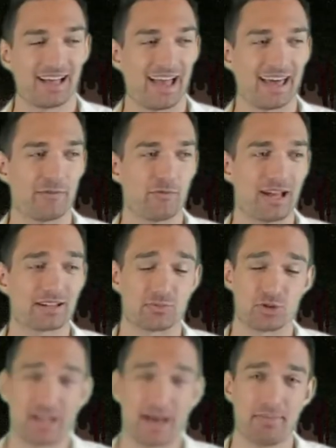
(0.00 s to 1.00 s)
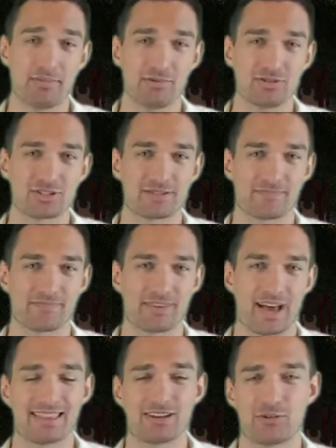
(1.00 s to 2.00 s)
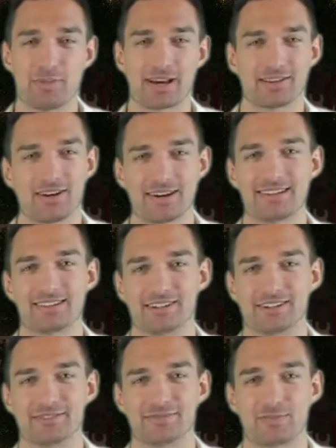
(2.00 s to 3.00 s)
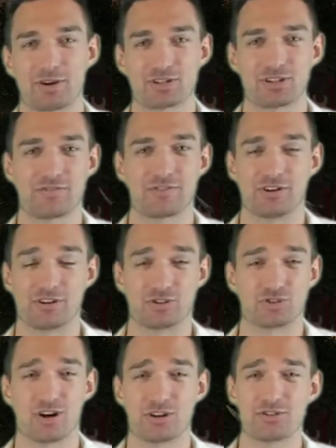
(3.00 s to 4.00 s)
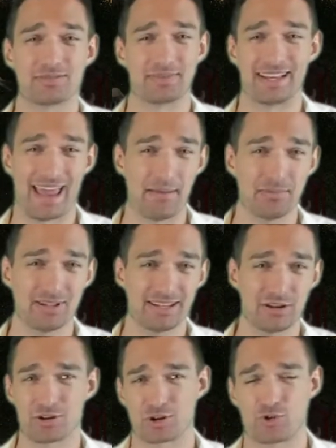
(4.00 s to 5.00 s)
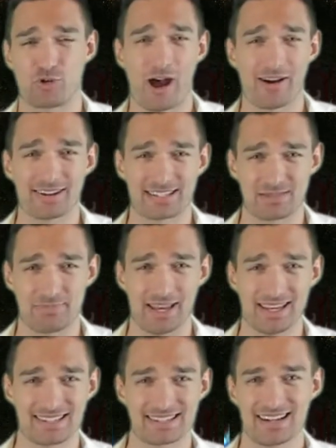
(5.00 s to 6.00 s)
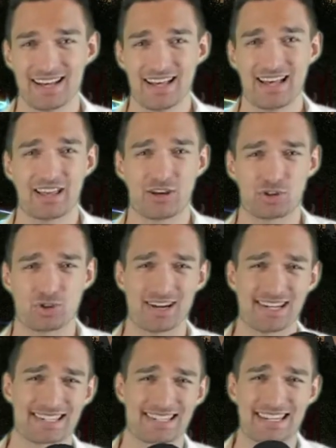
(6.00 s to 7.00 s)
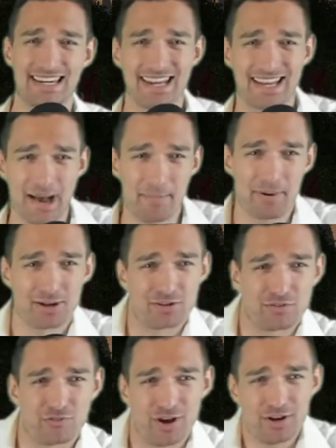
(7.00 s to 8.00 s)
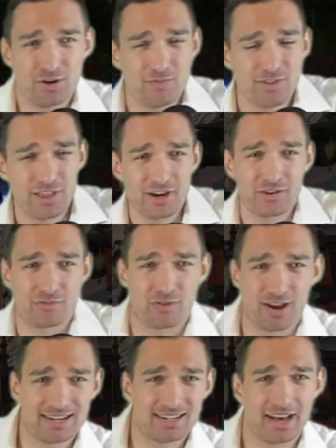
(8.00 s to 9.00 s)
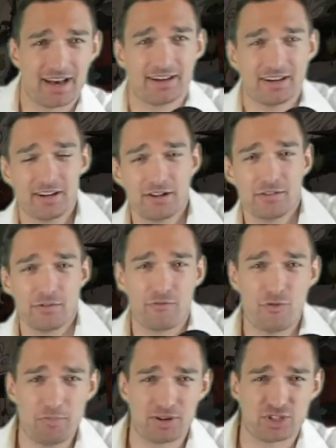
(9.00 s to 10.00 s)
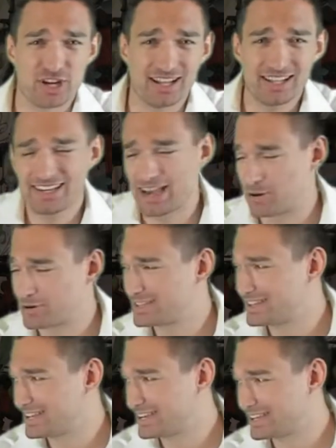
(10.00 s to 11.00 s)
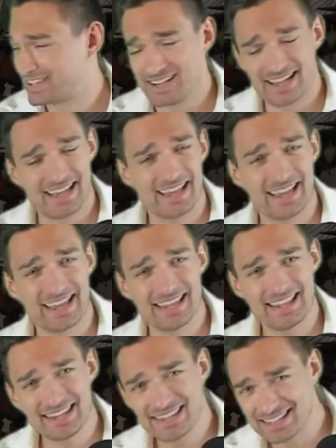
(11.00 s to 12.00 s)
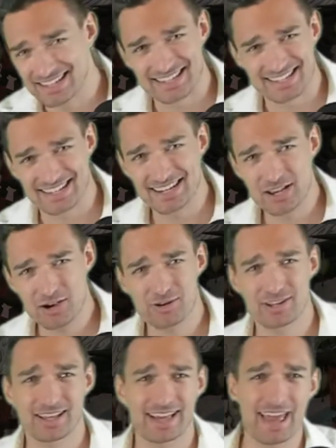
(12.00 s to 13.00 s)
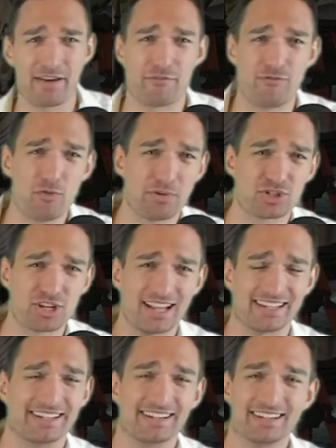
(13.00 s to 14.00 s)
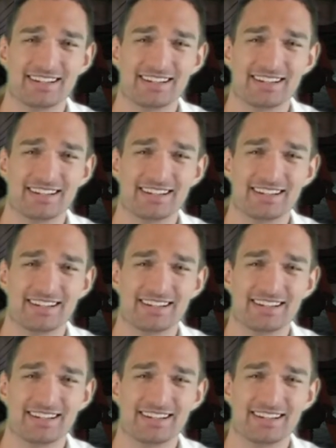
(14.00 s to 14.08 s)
And if we had some chat bubbles, I think it'd make it a lot easier, especially if you're trying to do some gambling, you're in a crowded space, you're trying to sneak up on your friend over your friend Fupacelli out in the casino, and you're like, hey, Fupacelli,